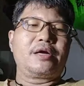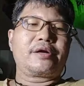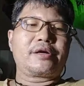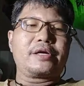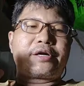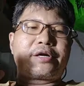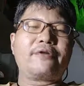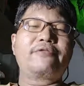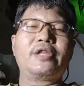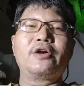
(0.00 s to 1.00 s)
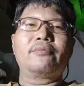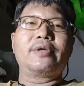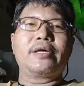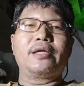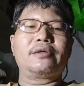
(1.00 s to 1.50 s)
The crafting of the
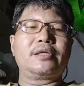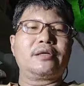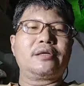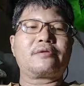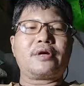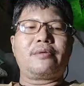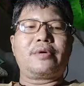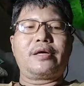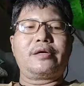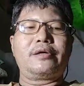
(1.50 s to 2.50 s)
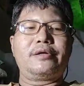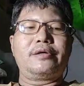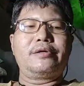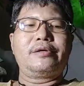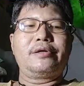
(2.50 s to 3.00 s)
hilt and the scabbard,
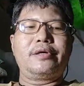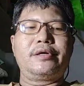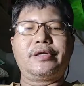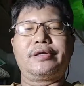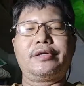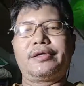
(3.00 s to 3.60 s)
and